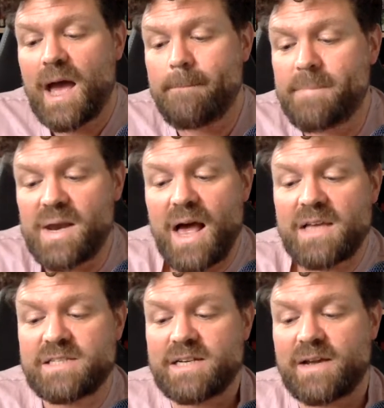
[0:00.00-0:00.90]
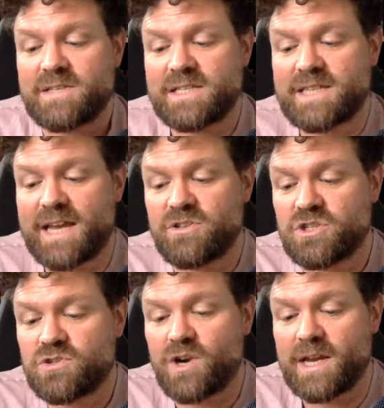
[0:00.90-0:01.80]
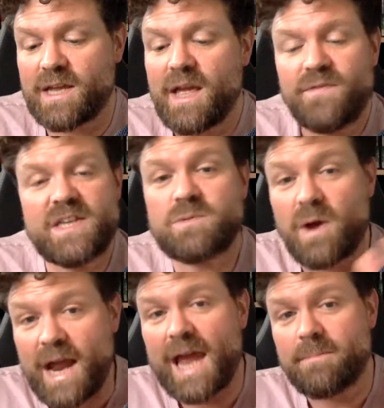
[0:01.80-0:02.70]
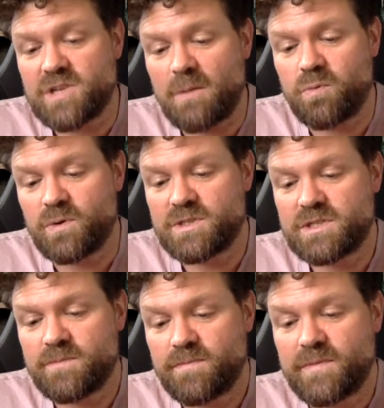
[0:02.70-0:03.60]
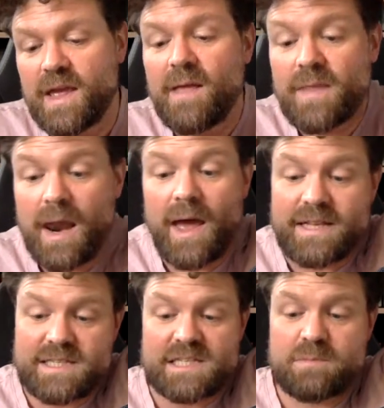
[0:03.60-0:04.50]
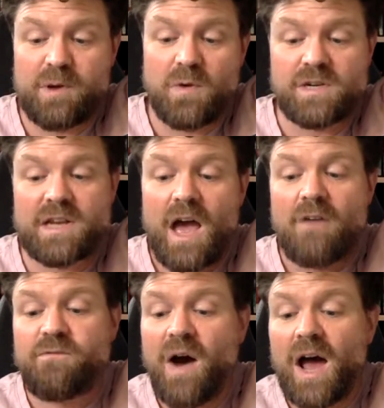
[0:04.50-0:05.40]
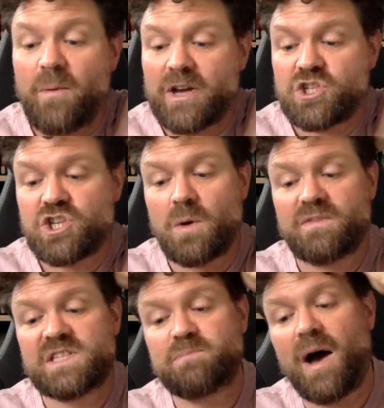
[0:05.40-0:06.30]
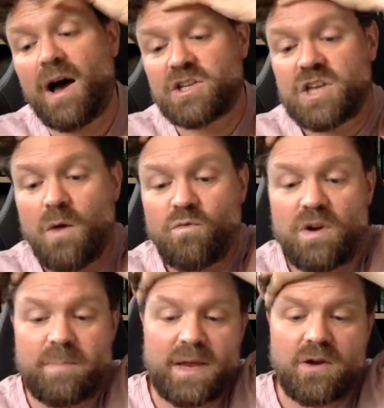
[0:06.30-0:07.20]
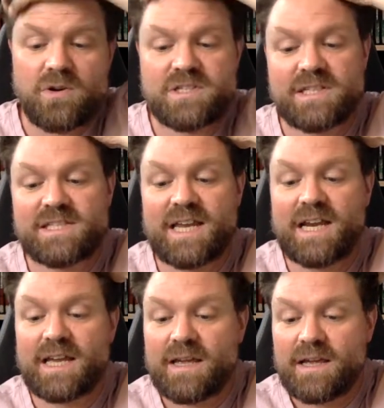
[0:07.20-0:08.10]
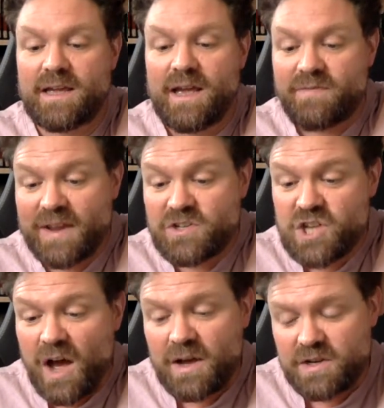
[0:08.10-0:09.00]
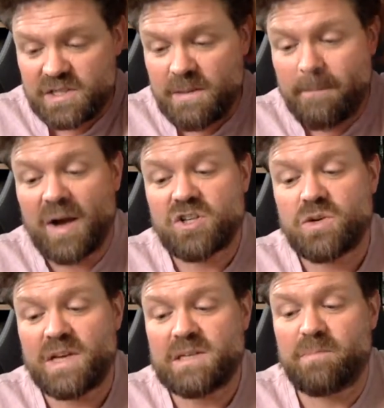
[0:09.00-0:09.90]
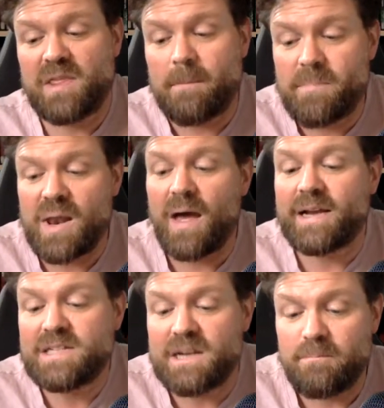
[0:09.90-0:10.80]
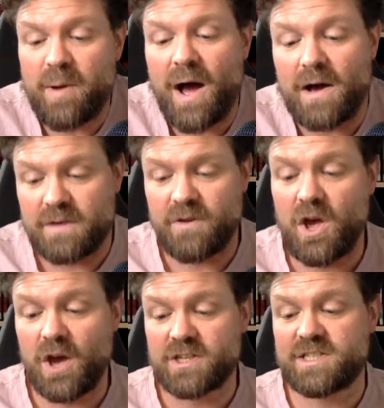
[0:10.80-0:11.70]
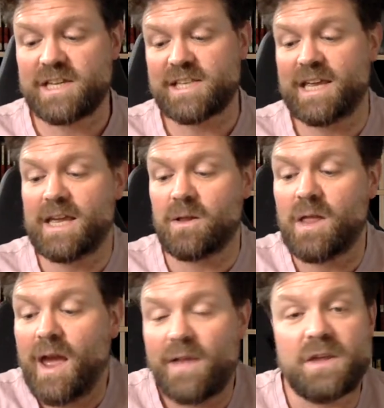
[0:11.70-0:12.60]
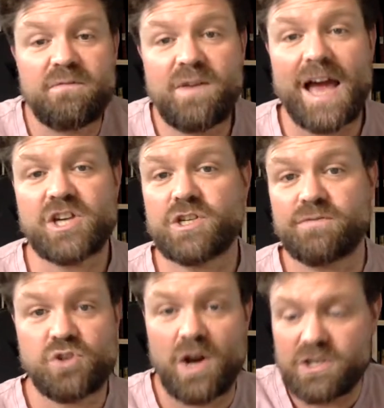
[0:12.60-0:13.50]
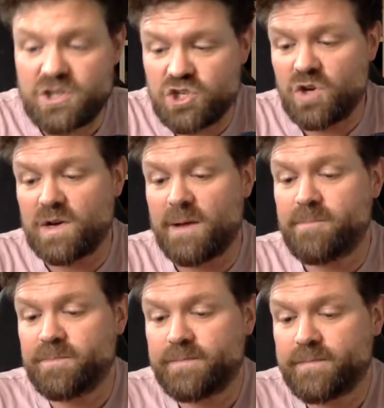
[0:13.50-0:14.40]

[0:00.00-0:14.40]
and blasted out a second strike, this one aimed upwards. The lights exploded, a fireworks show of sparks ripping across the ceiling. Then darkness, punctuated by the blinding bark of Herc's Desert Eagle and the flash of Truck's shotgun.